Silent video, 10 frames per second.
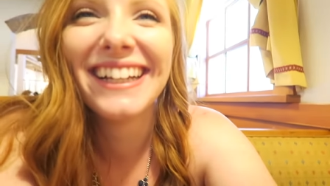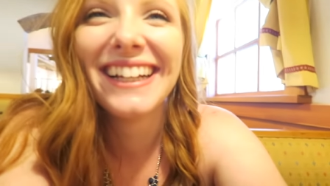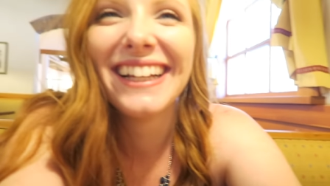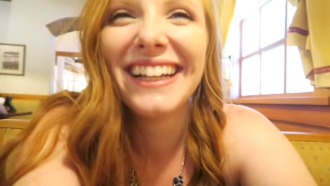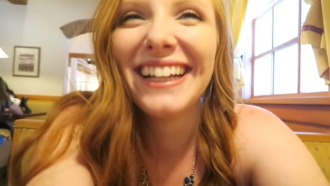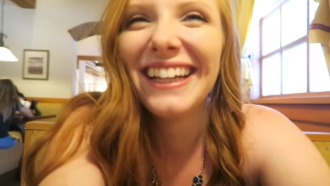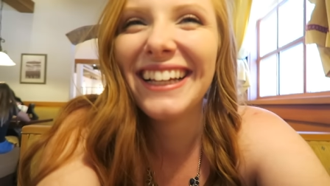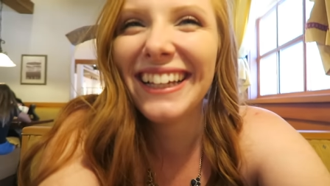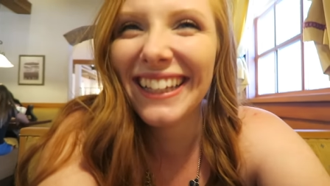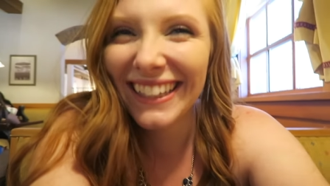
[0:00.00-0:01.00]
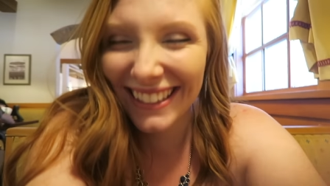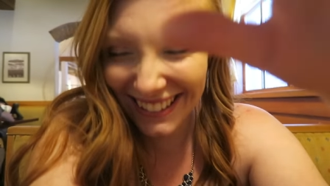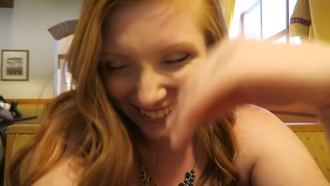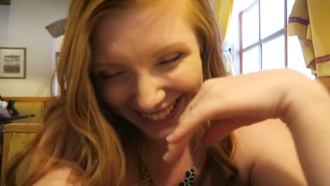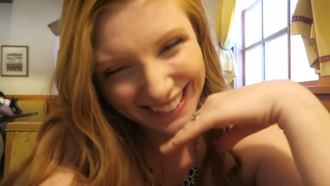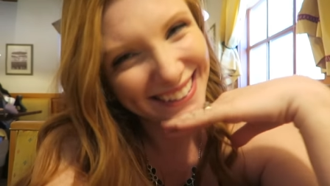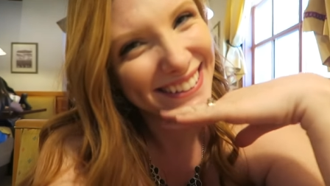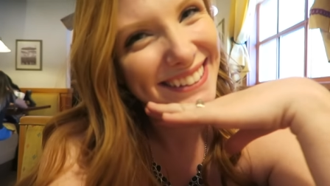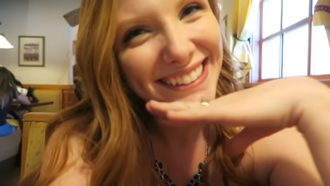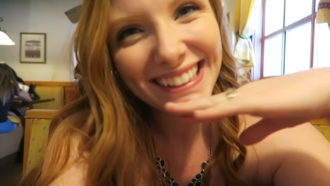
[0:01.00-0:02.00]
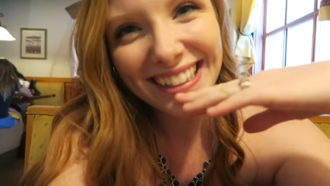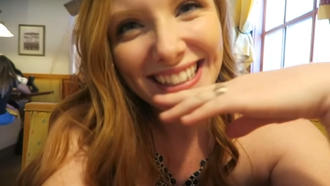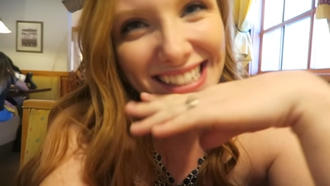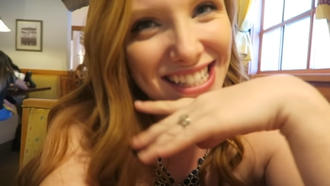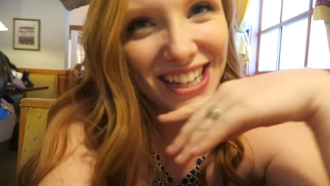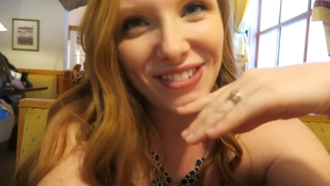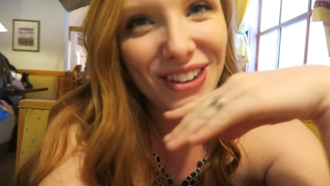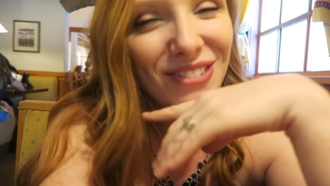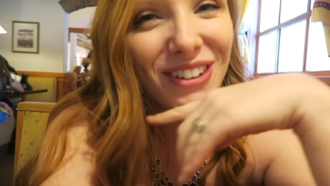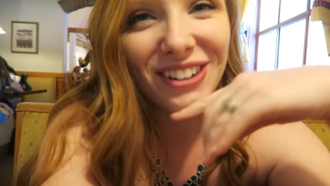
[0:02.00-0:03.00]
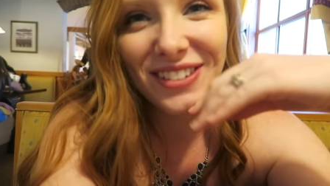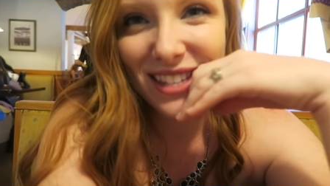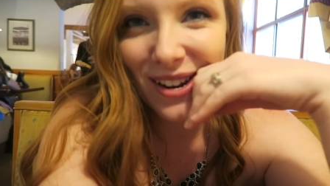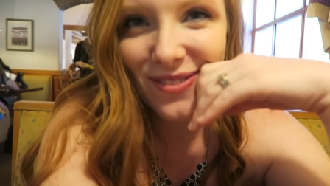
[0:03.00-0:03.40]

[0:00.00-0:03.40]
story. Nothing happened. Shaved off part of his